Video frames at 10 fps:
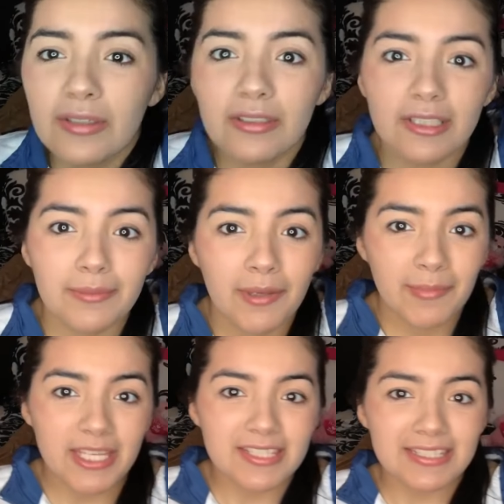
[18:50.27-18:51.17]
look at my
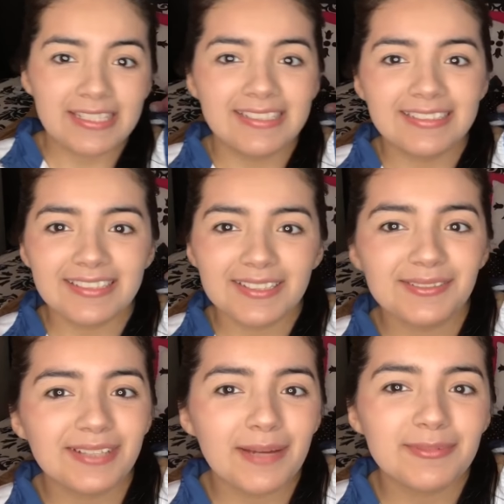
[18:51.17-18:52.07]
mess. This is
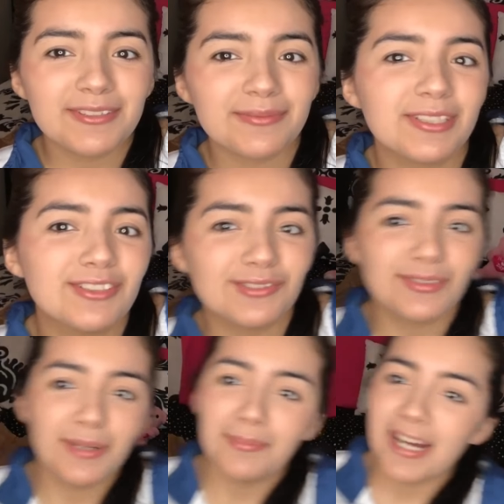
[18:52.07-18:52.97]
what happens when you do
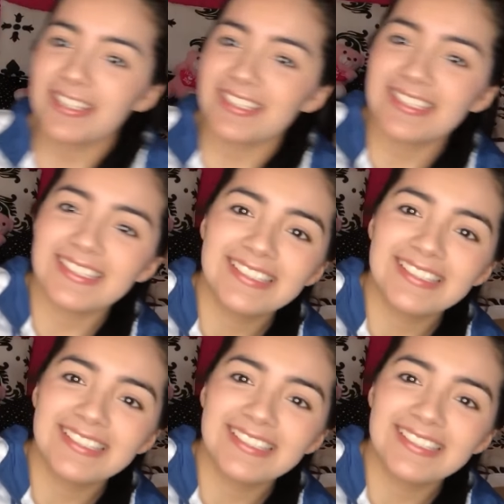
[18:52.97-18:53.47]
unboxing.